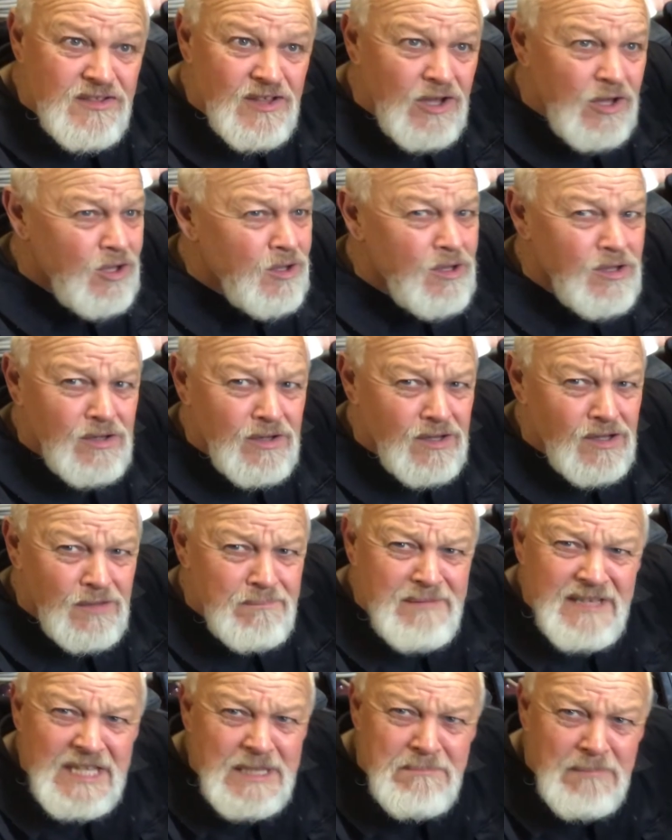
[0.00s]
a
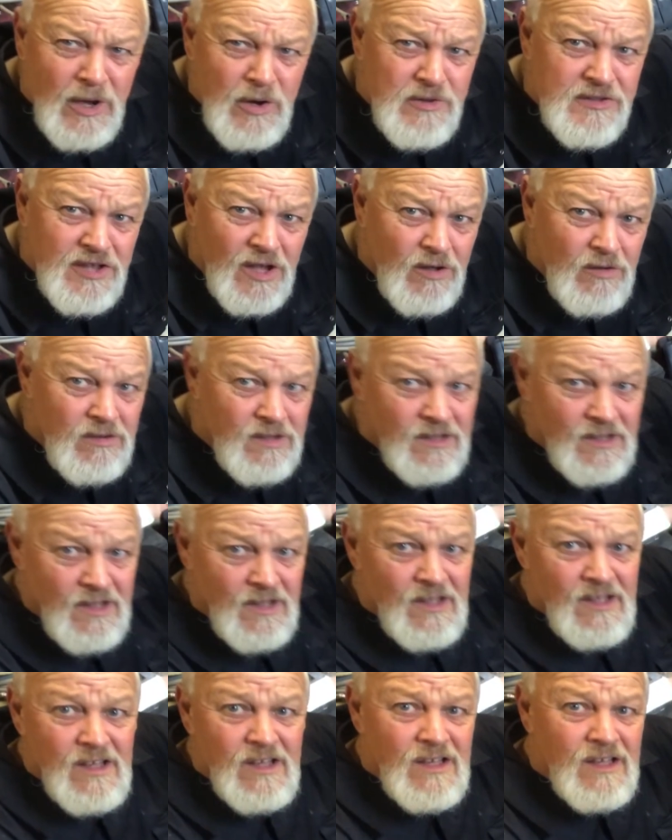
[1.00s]
mini moto.
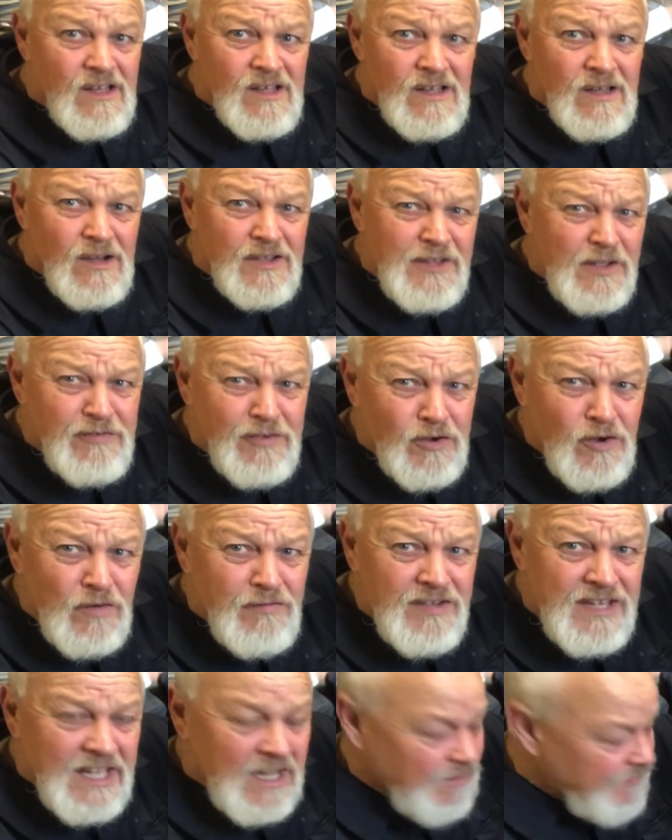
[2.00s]
I don't think I've got a
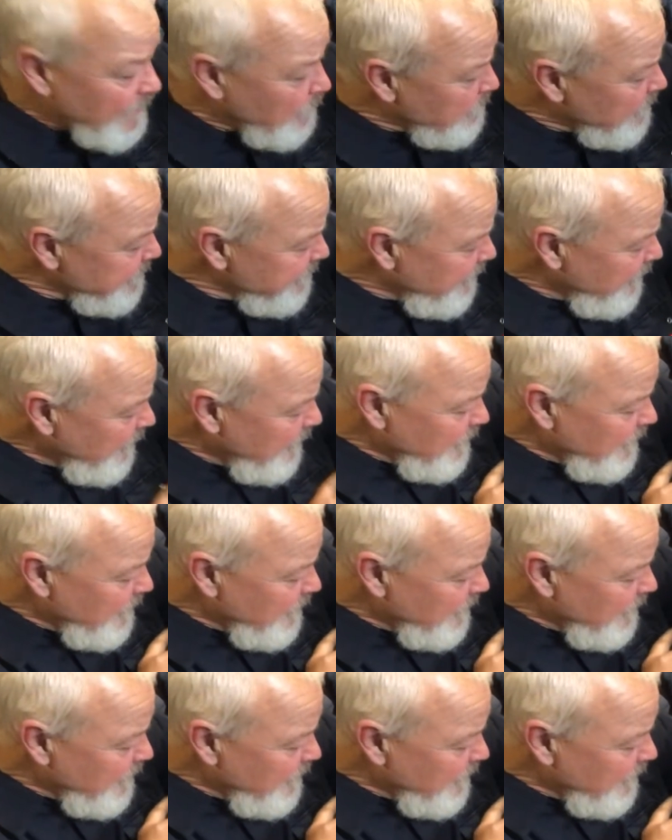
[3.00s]
video of that one.